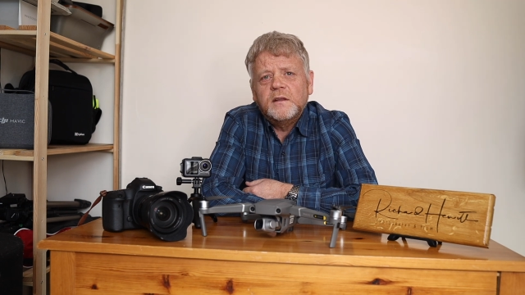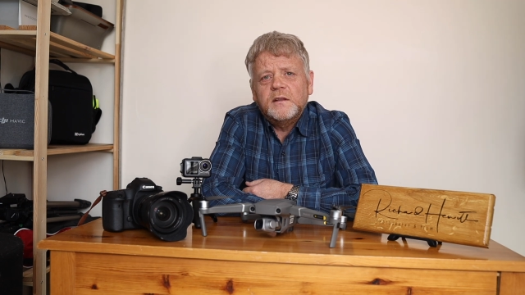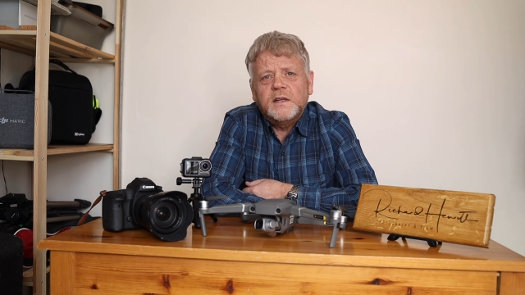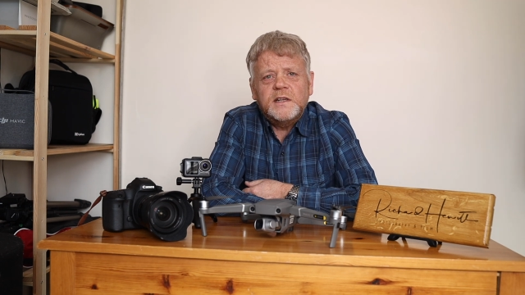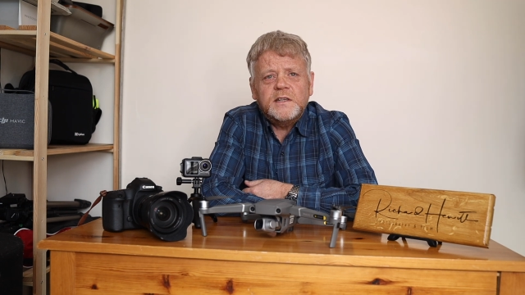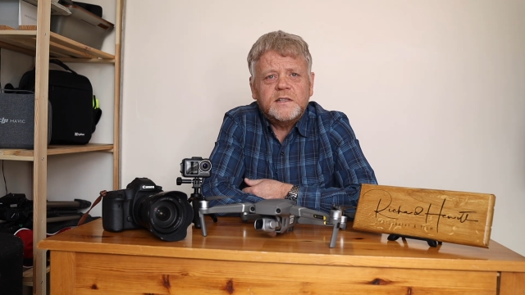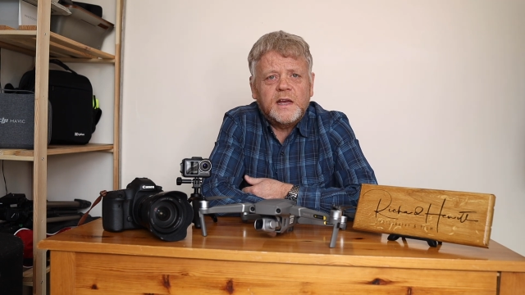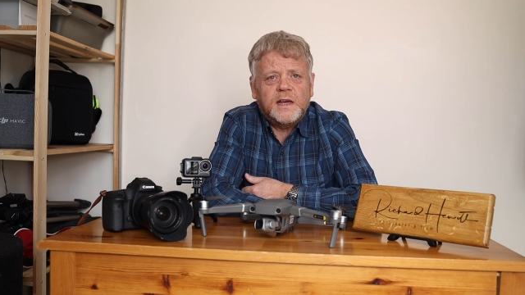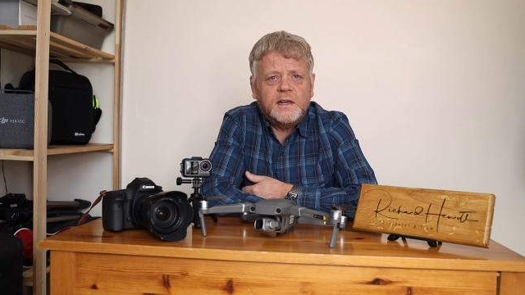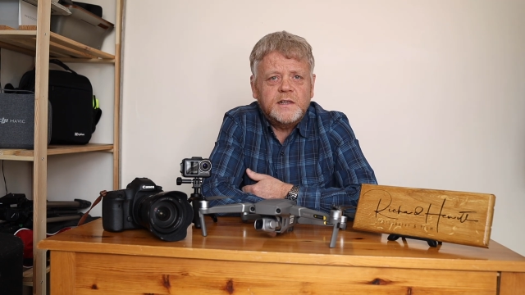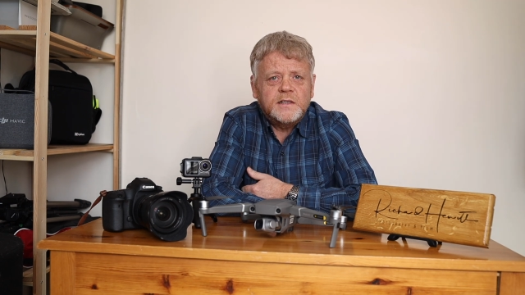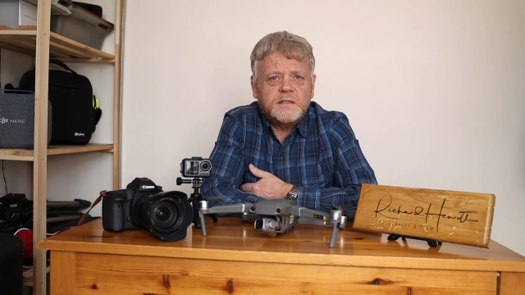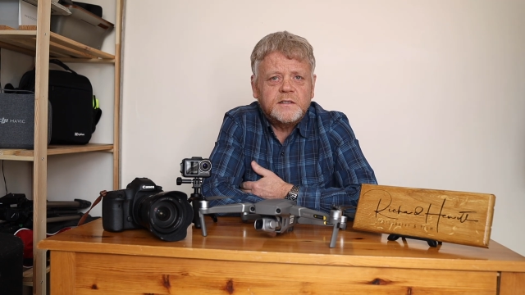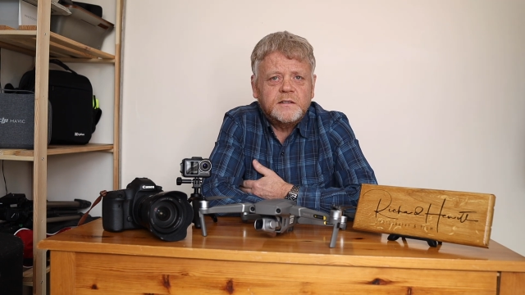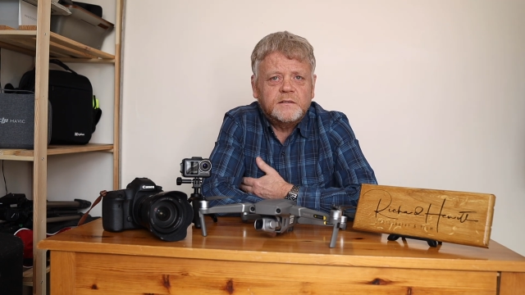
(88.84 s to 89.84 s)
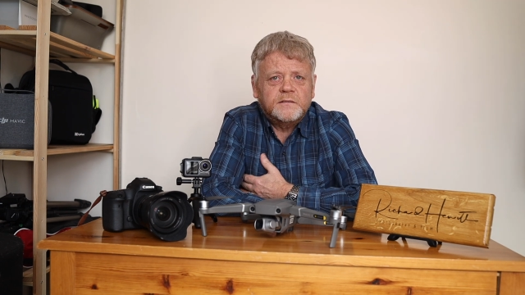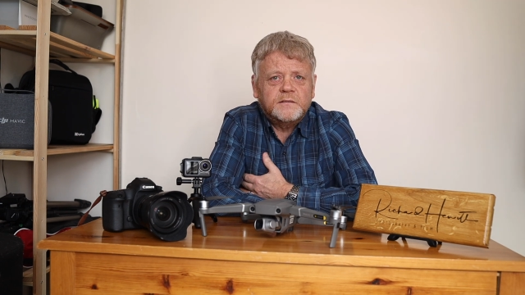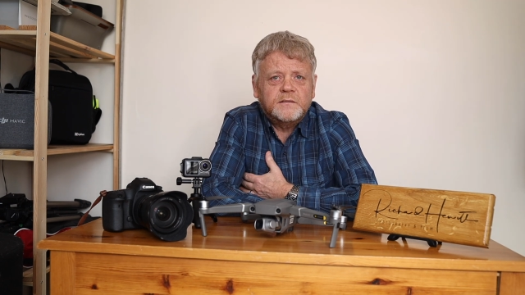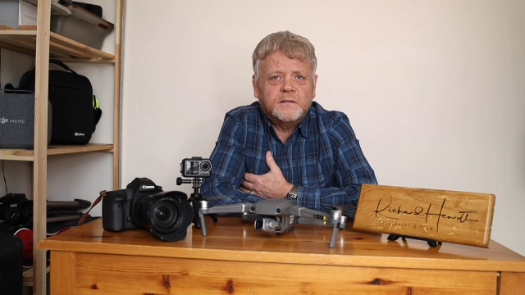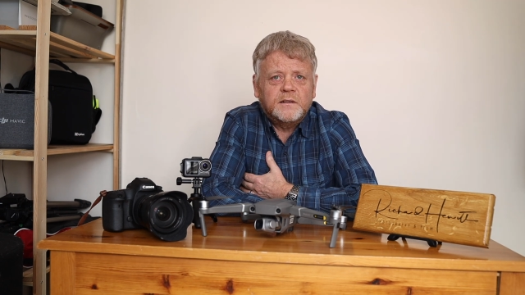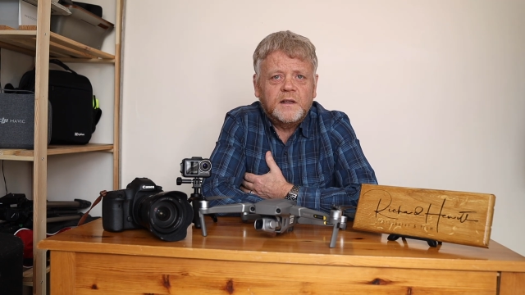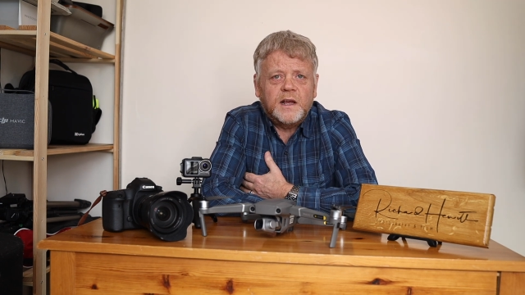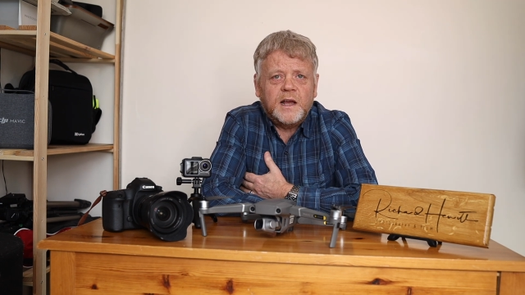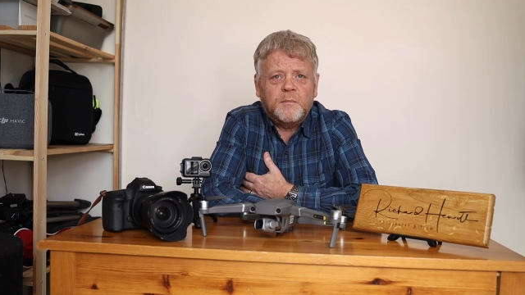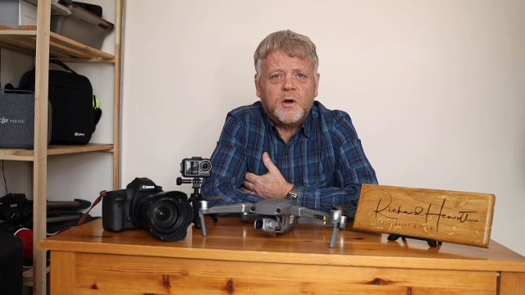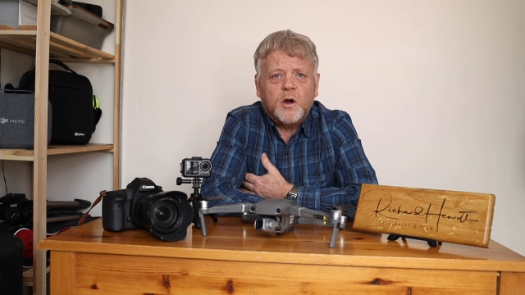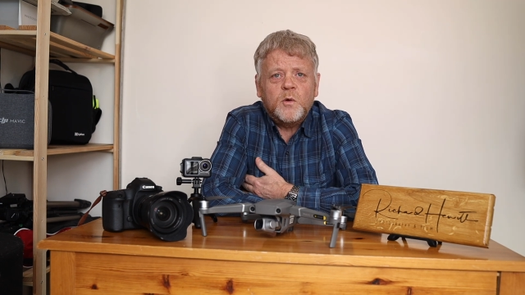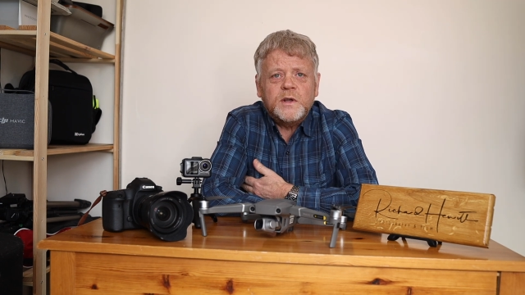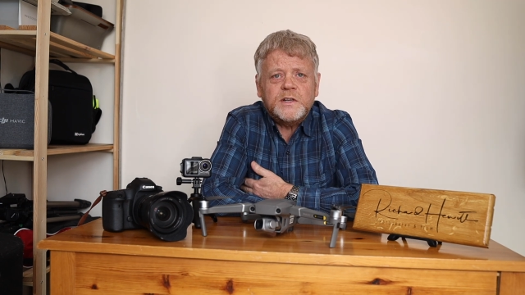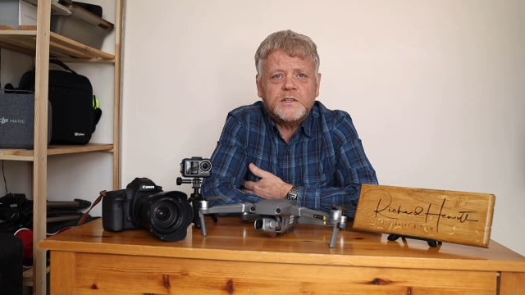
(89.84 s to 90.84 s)
These days, I'm
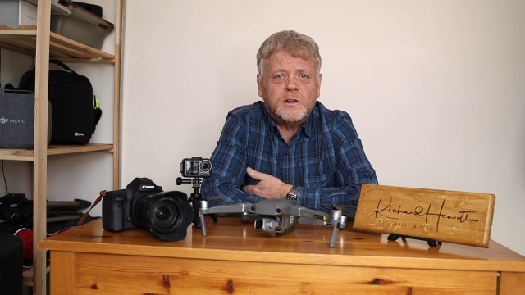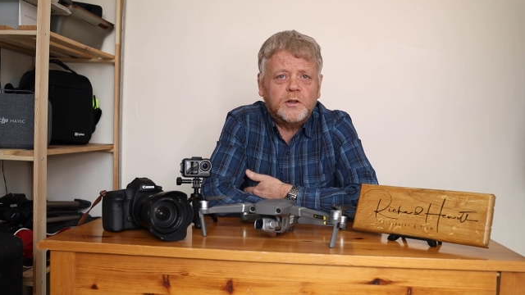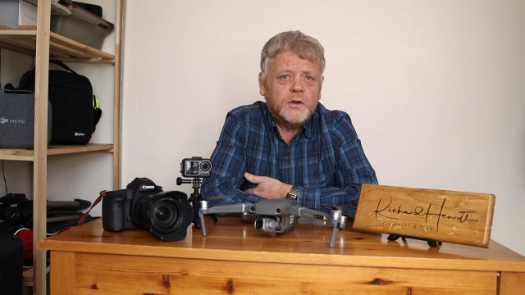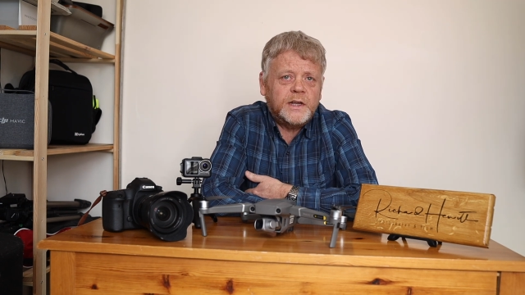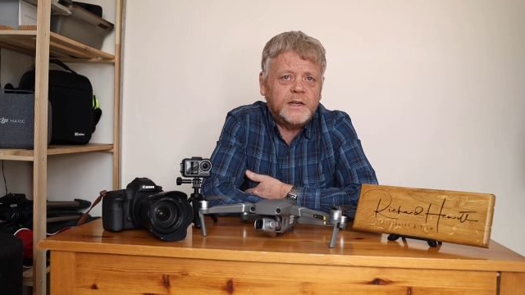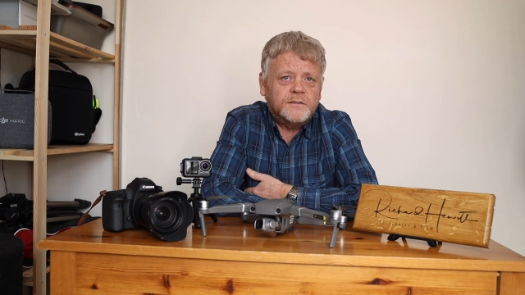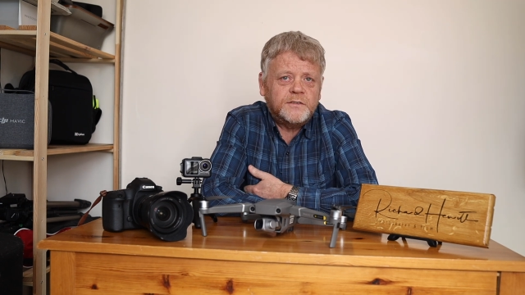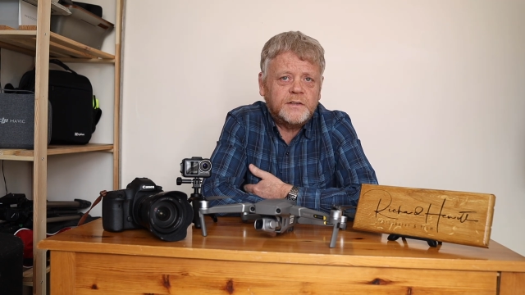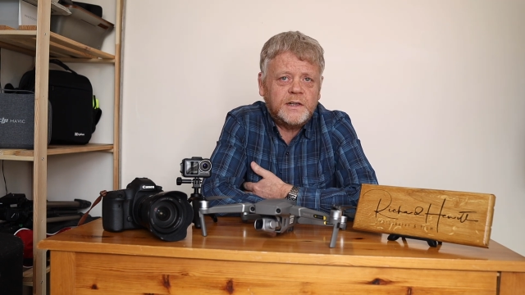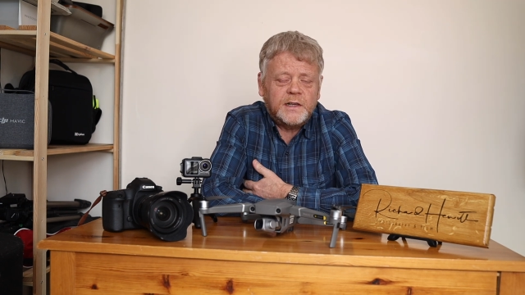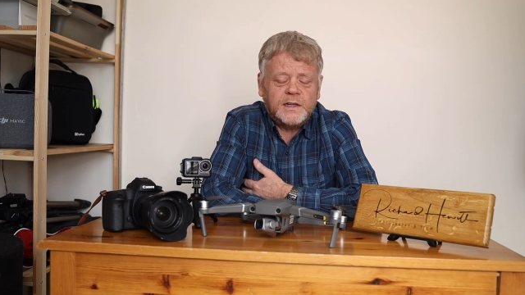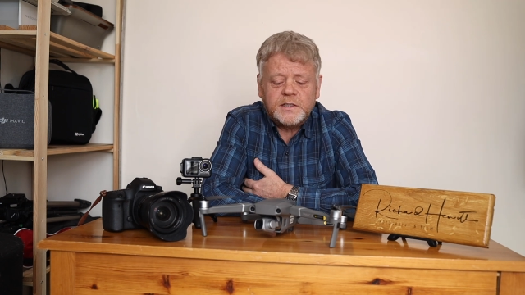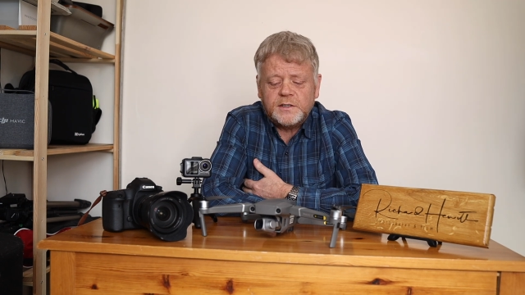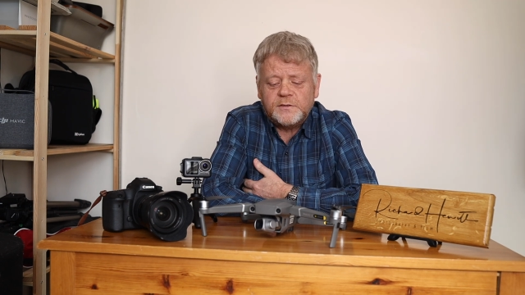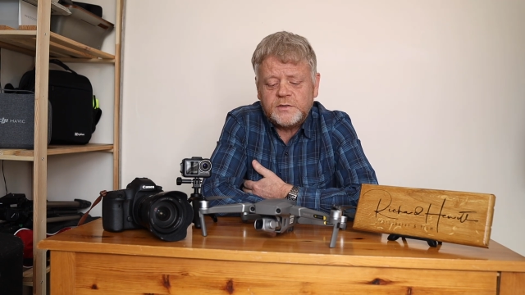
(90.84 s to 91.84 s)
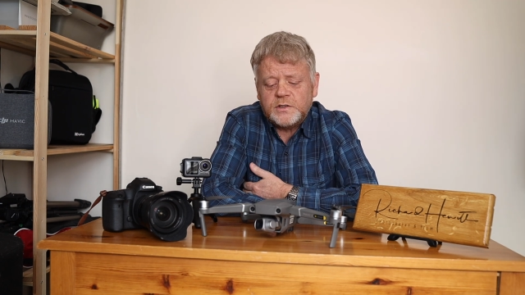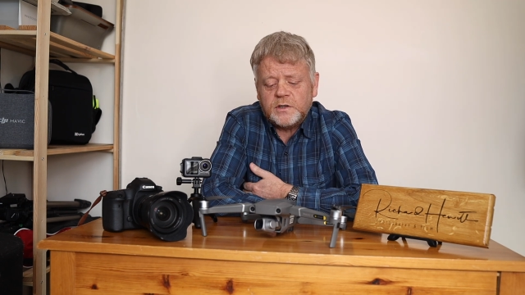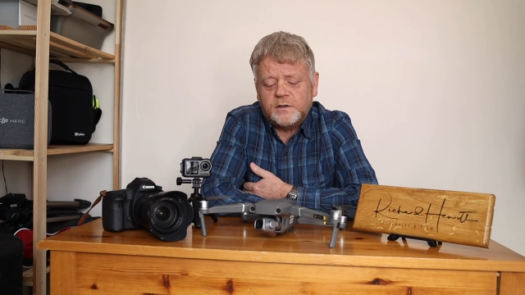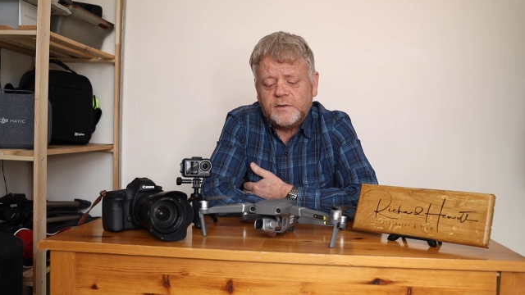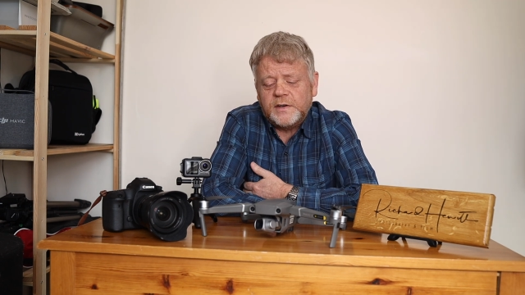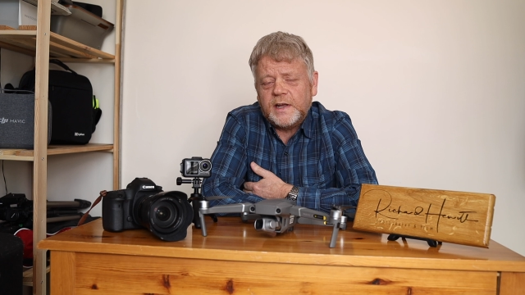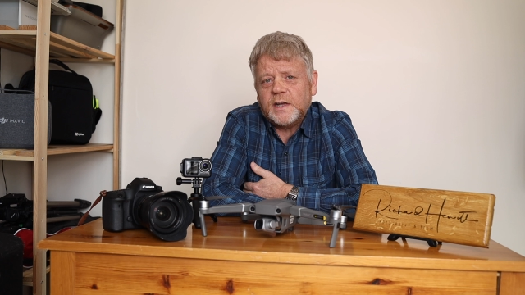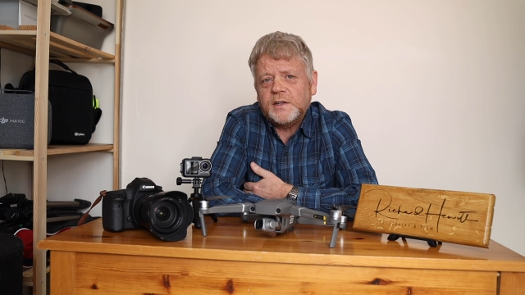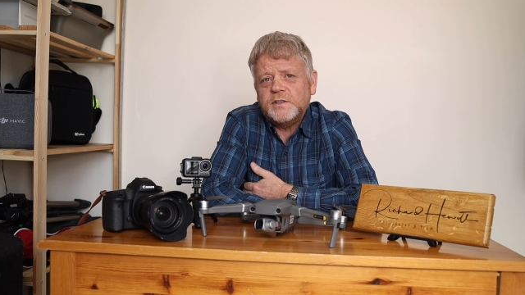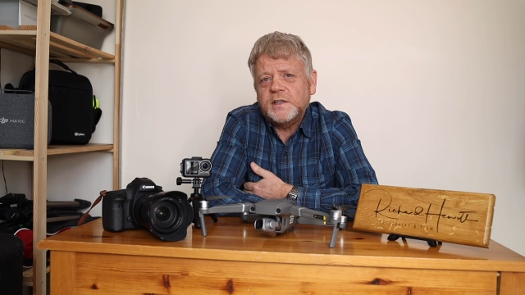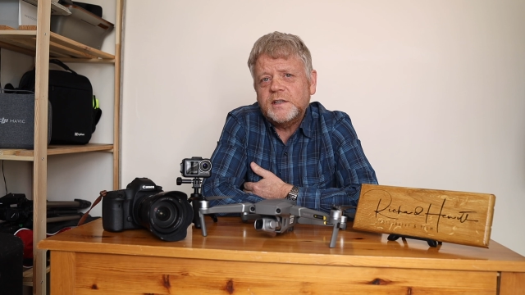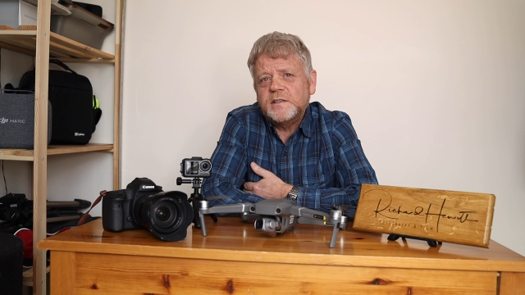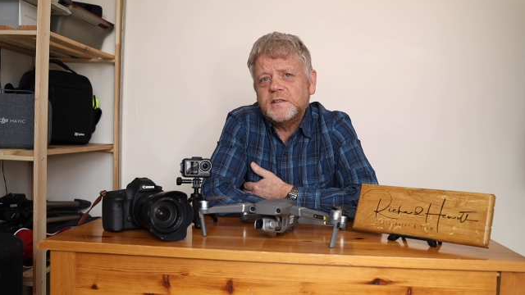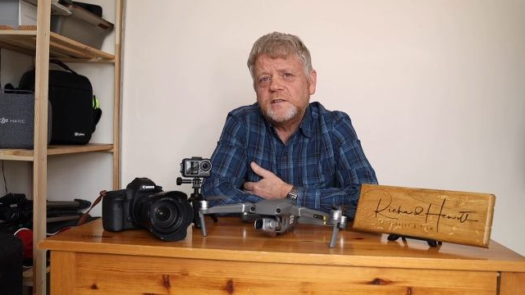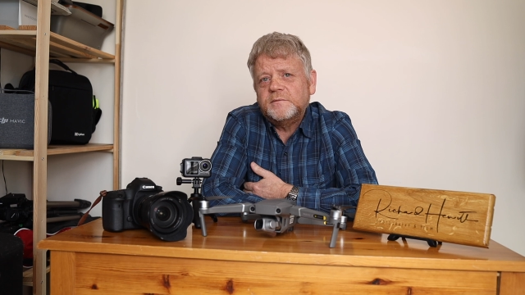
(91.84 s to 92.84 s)
always looking for the latest photography
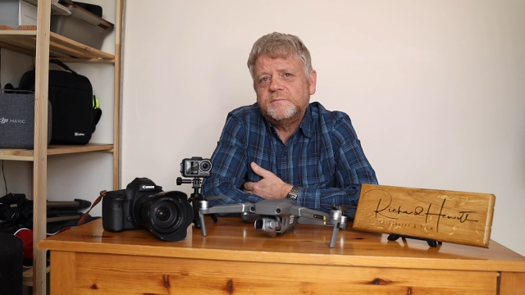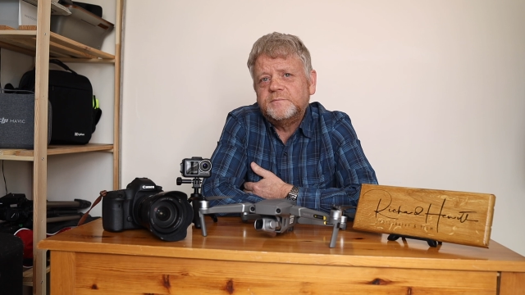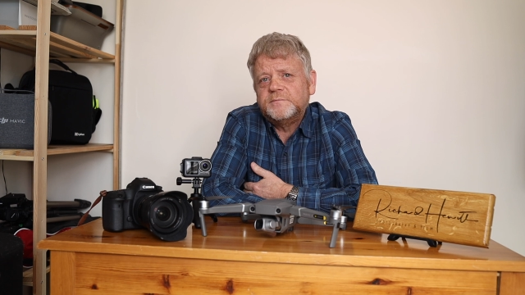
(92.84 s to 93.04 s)
gadgets.